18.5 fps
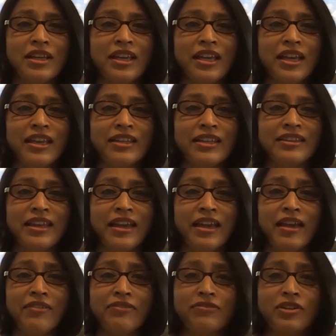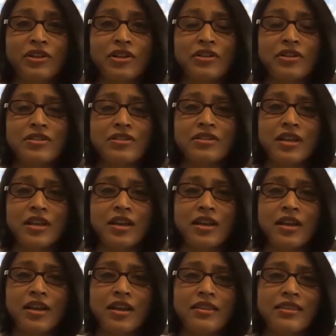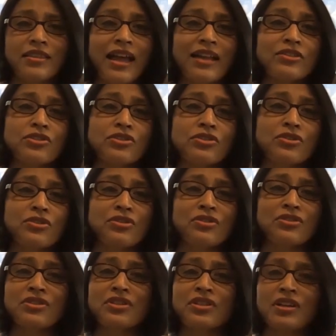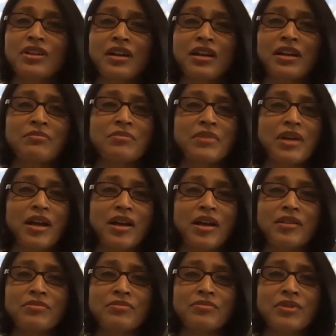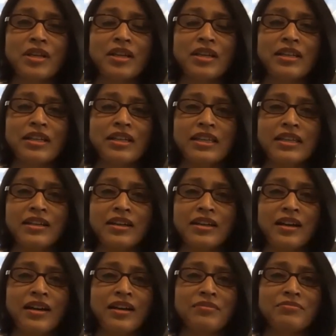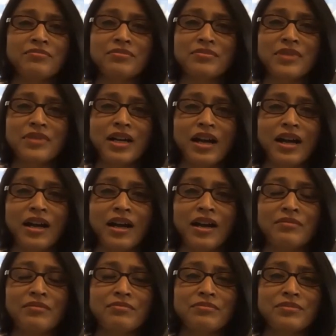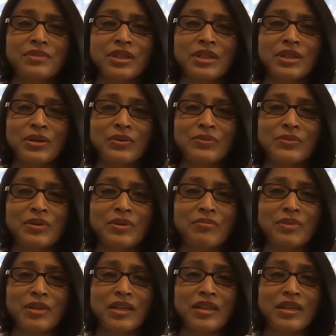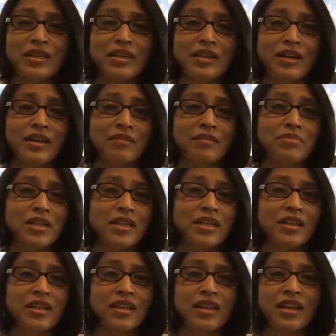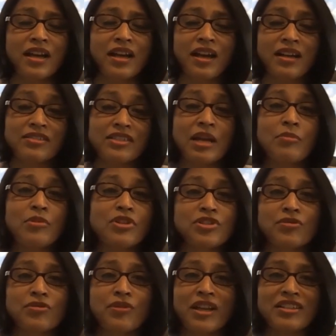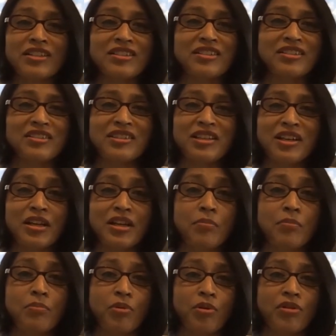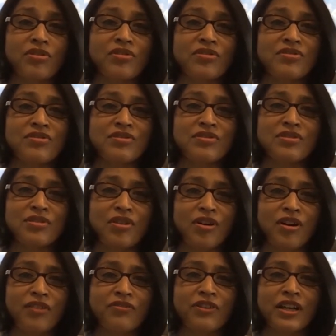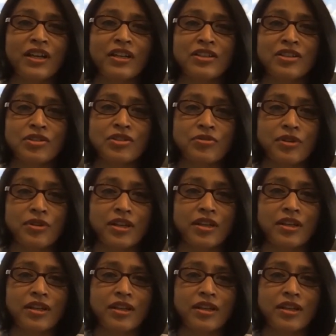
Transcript: in their efforts. That should uh, uh, really, um, um, you know, be demonstrate the importance of our industry.